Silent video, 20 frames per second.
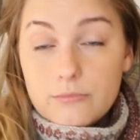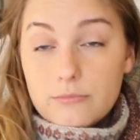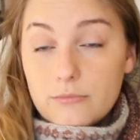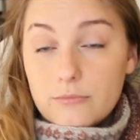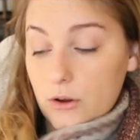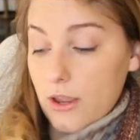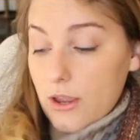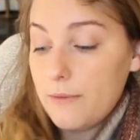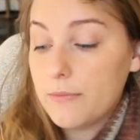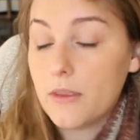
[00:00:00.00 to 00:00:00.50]

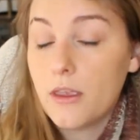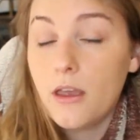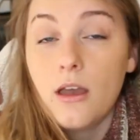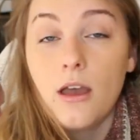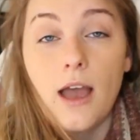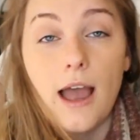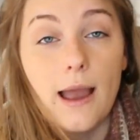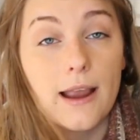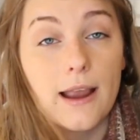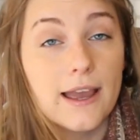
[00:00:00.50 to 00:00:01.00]
Okay.
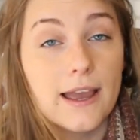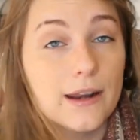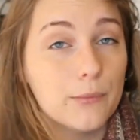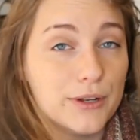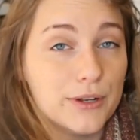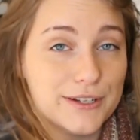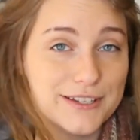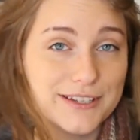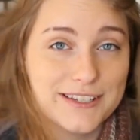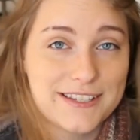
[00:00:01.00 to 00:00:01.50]
I kind of
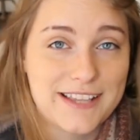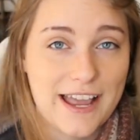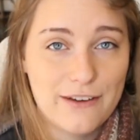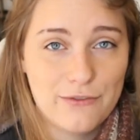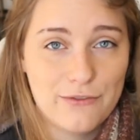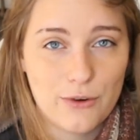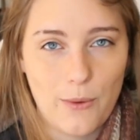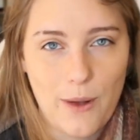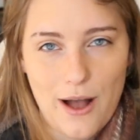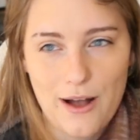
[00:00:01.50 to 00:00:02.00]
put it to the side
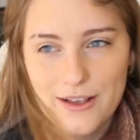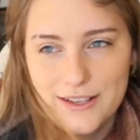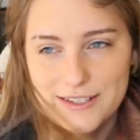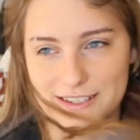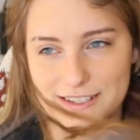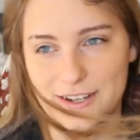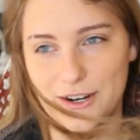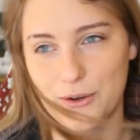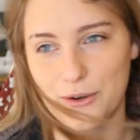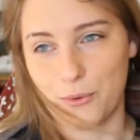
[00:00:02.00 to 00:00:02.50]
for a while because I
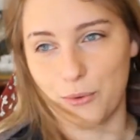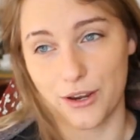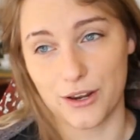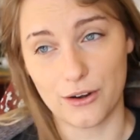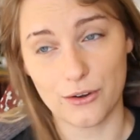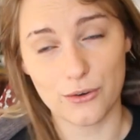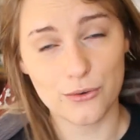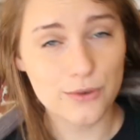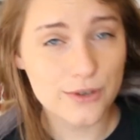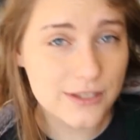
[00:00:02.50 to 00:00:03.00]
started working
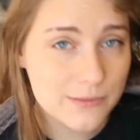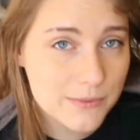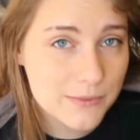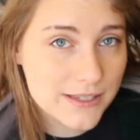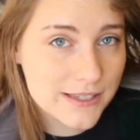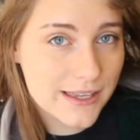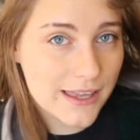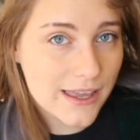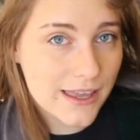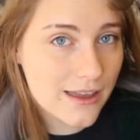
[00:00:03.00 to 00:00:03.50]
on
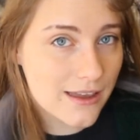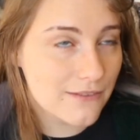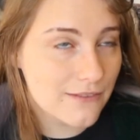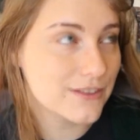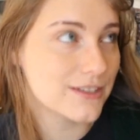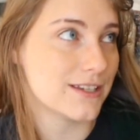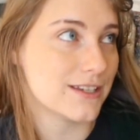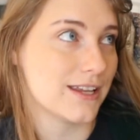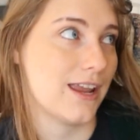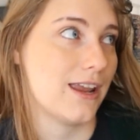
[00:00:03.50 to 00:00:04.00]
Christmas
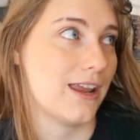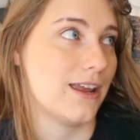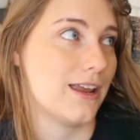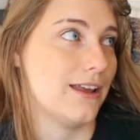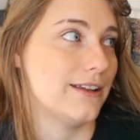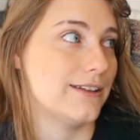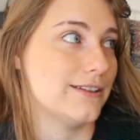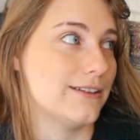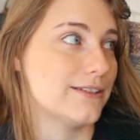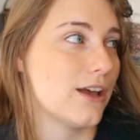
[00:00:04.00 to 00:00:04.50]
gifts
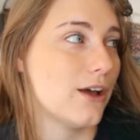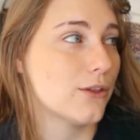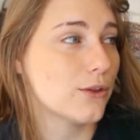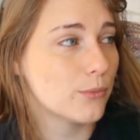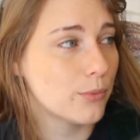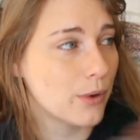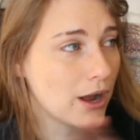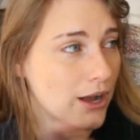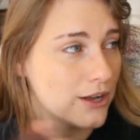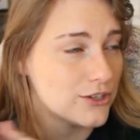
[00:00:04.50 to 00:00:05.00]
and other
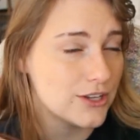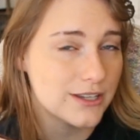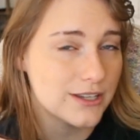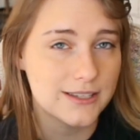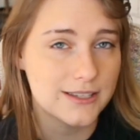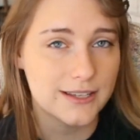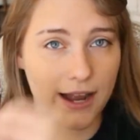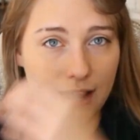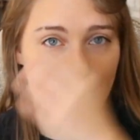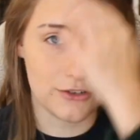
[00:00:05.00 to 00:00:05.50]

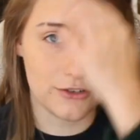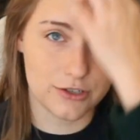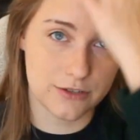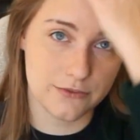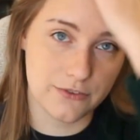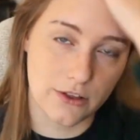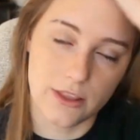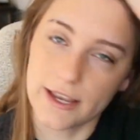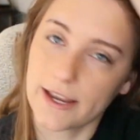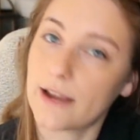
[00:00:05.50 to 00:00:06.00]
projects that I just
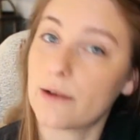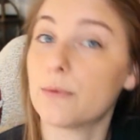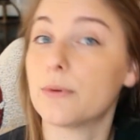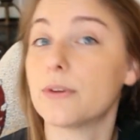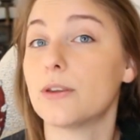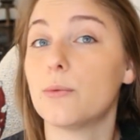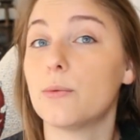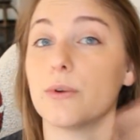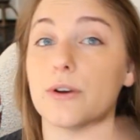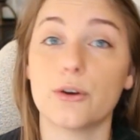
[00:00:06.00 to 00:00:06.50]
felt like I
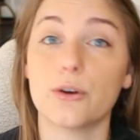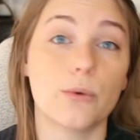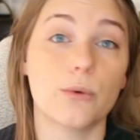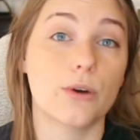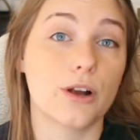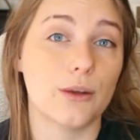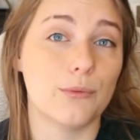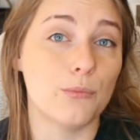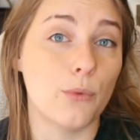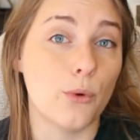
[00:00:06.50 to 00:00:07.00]
really wanted to
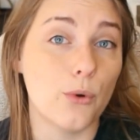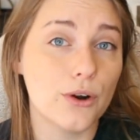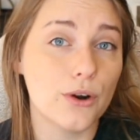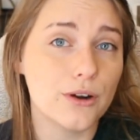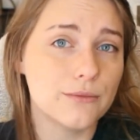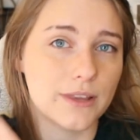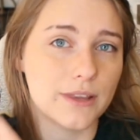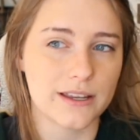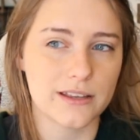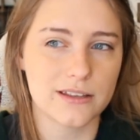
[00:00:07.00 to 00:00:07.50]
work on
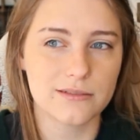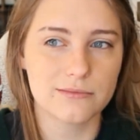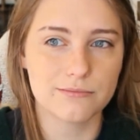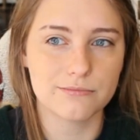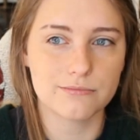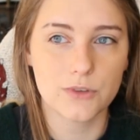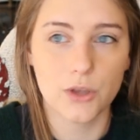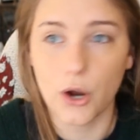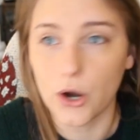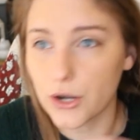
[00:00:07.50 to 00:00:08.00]
more, like
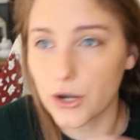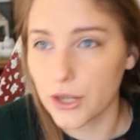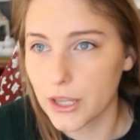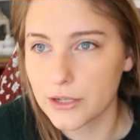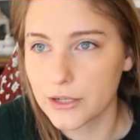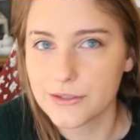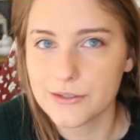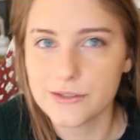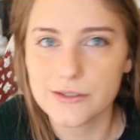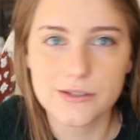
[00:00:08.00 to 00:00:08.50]

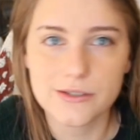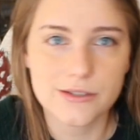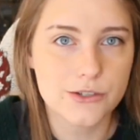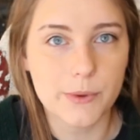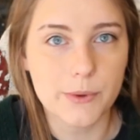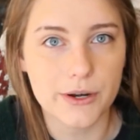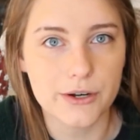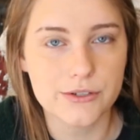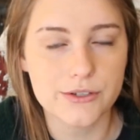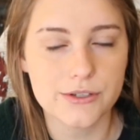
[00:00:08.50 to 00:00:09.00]
cardigans and
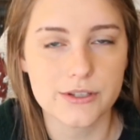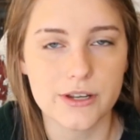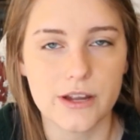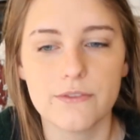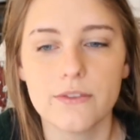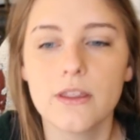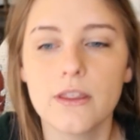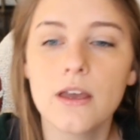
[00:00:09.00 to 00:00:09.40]
sweaters and stuff.